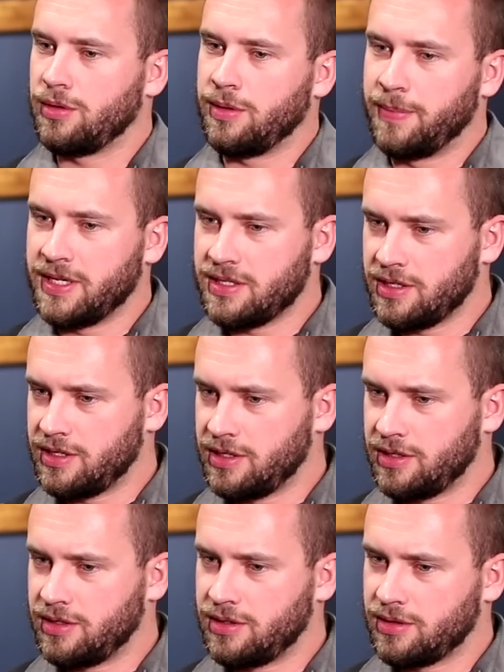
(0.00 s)
The business
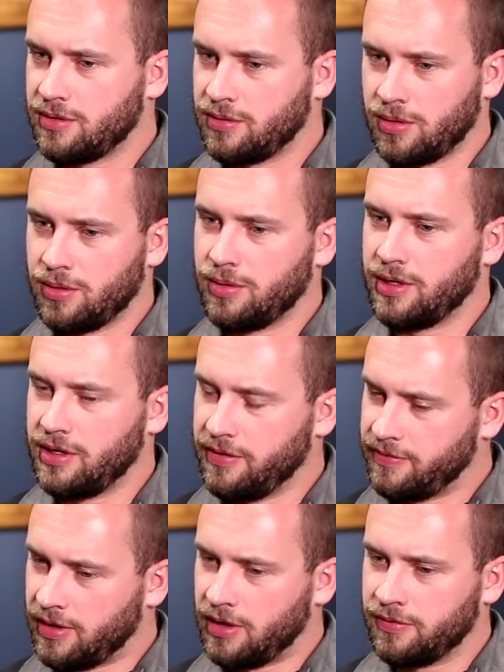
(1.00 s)
has grown and
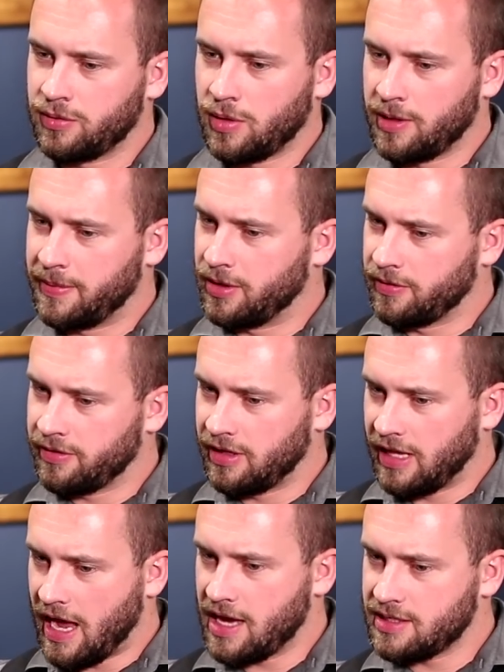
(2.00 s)
evolved quite a bit over the
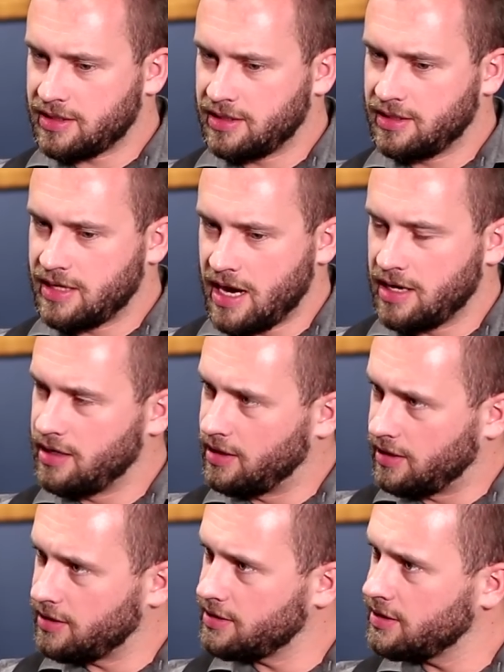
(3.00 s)
last 10
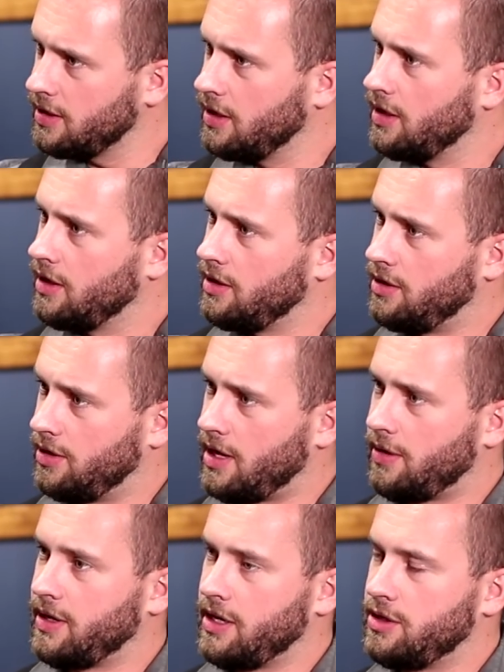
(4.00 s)
years. You're
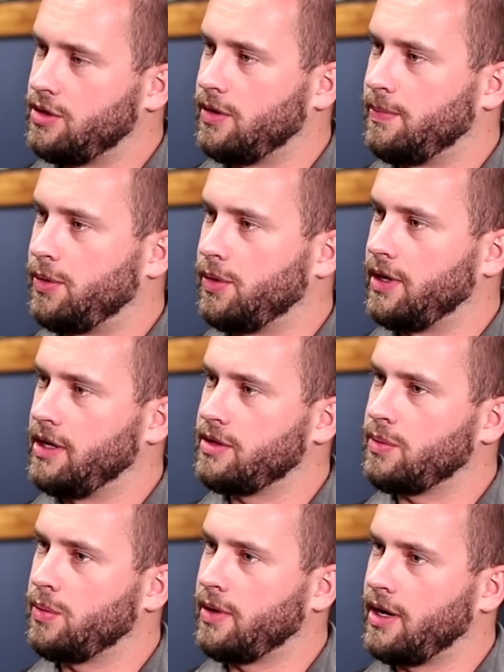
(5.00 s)
now getting to a
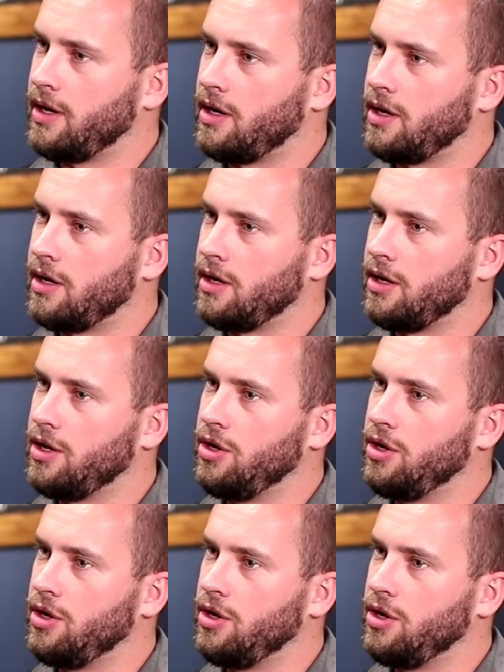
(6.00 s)
point where